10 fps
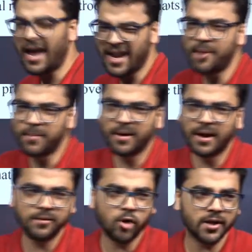and I'm,
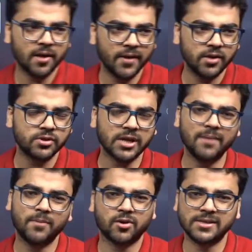I'm not giving you
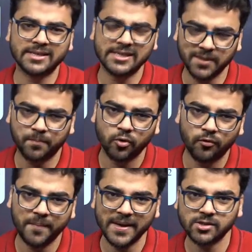time because this is a
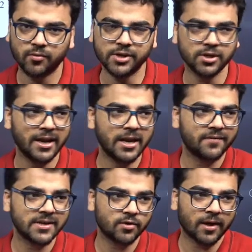proof based question.
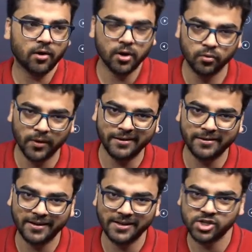Anyways, you cannot do anything in the